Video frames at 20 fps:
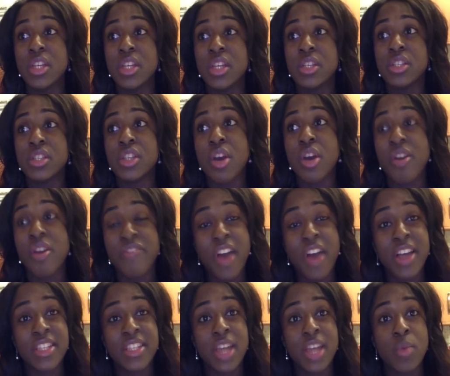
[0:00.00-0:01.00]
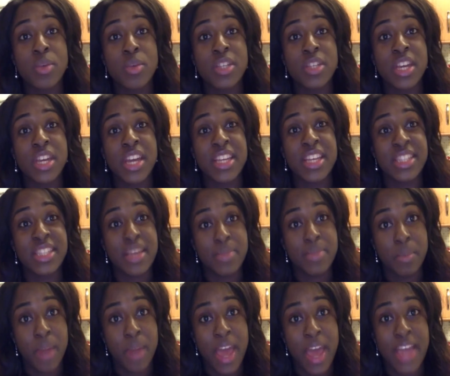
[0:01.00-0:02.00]
So at first I was going to accept
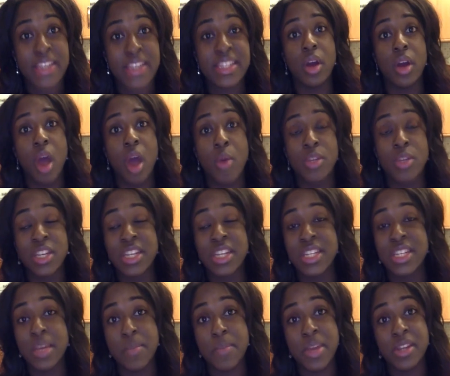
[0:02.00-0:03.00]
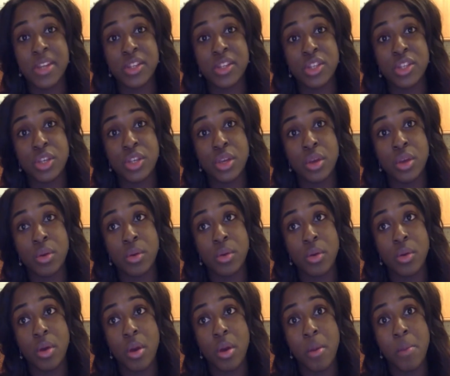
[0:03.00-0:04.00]
the place. I was going to dip into
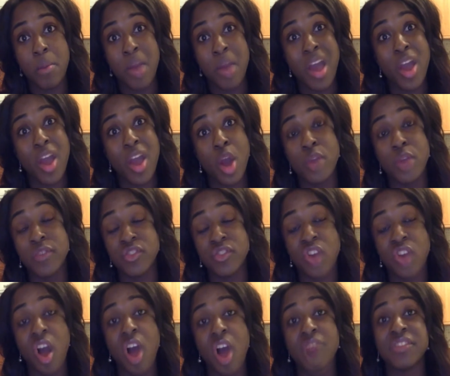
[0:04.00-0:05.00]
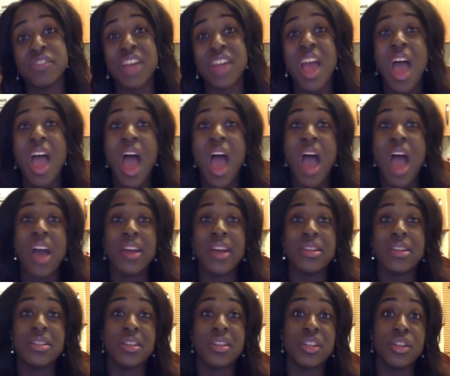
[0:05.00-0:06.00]
my overdraft
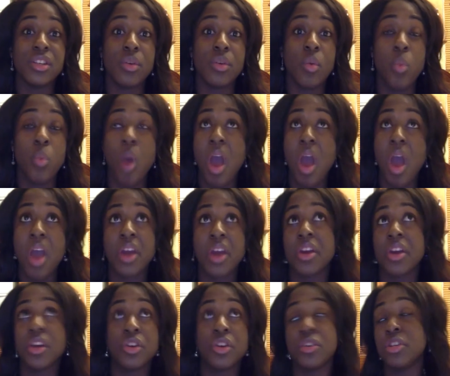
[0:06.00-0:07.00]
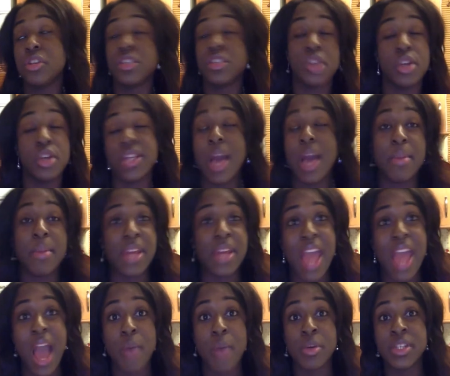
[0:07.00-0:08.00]
and work goodness knows how many
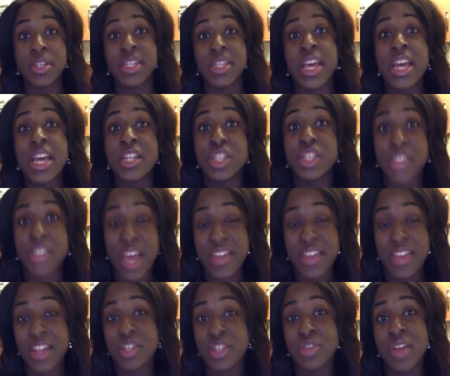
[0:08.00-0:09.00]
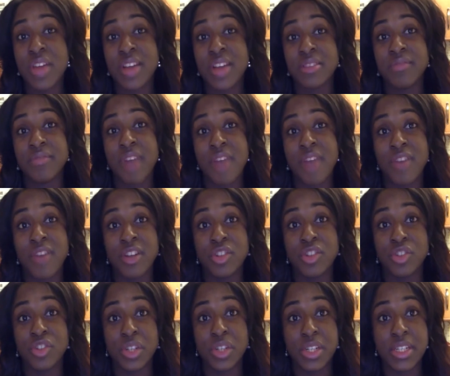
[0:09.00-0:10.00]
hours to get that
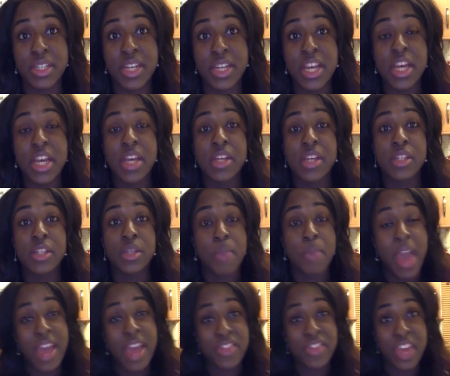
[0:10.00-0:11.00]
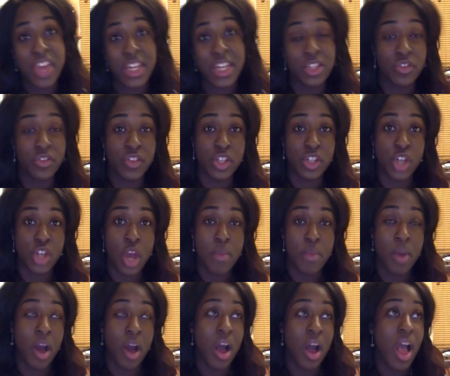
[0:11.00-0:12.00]
2,500 to pay at the ending of
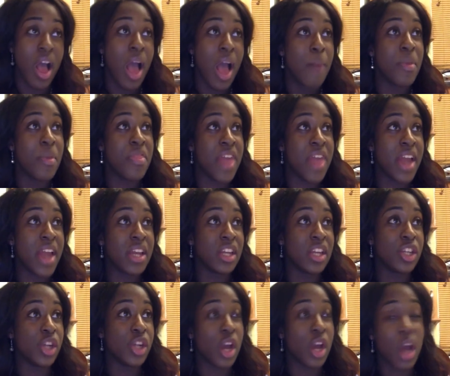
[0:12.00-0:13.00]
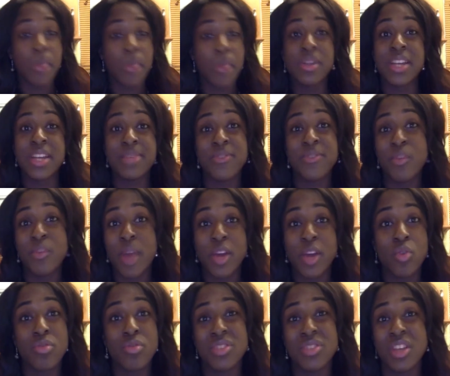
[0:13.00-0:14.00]
October. But then, a couple of days before my
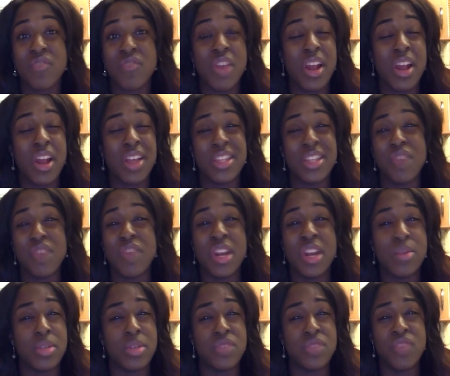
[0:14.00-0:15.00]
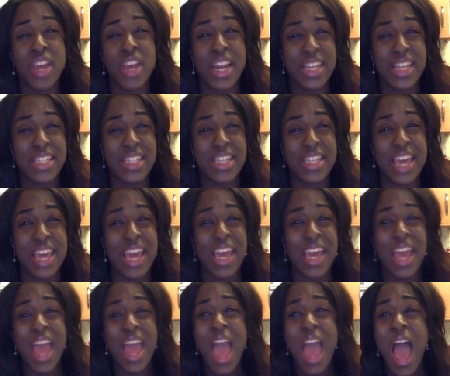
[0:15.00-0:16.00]
course, I realised that really wasn't
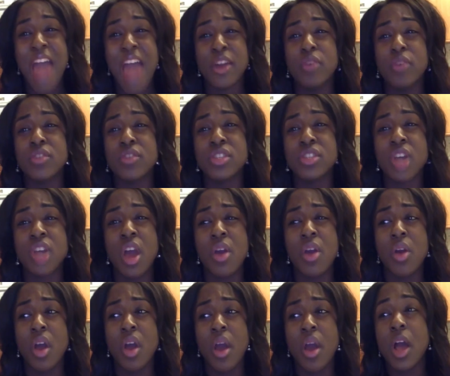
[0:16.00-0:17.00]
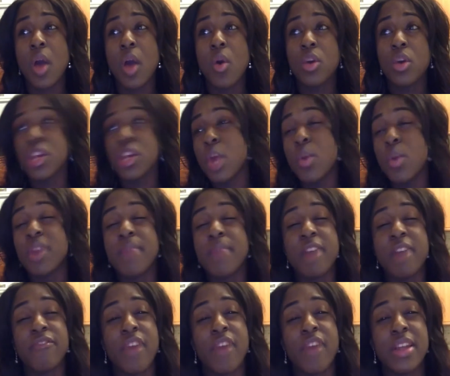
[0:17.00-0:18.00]
realistic. And also, one of
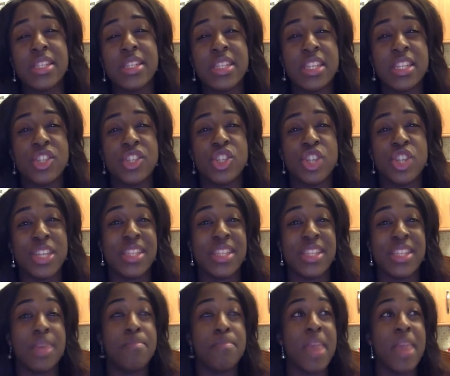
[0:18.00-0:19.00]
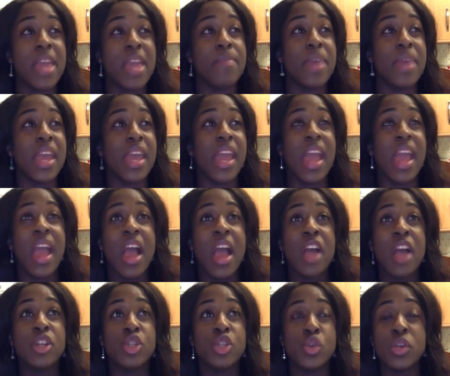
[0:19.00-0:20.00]
my friends did suggest that maybe
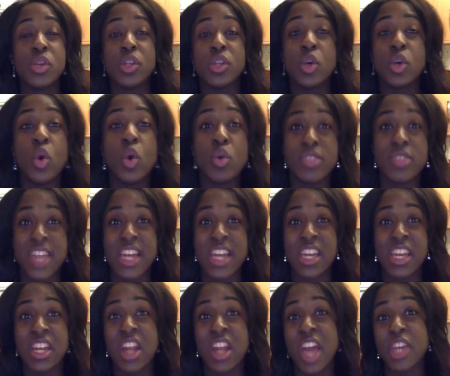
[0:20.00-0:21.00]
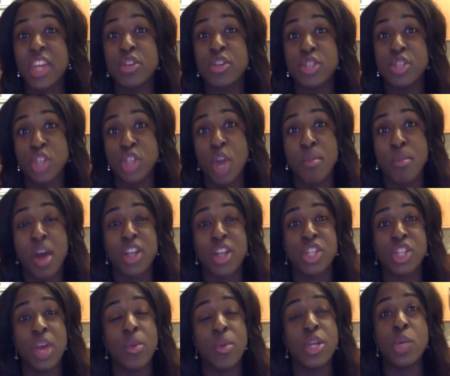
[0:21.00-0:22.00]
during the course they could like you so much
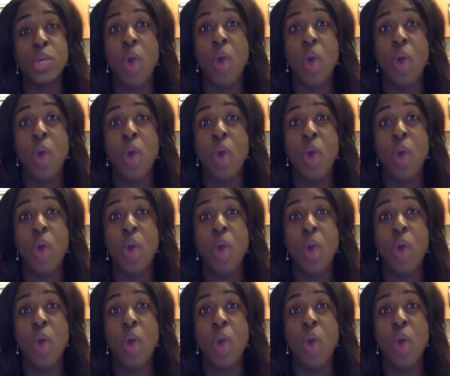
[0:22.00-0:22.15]
that when you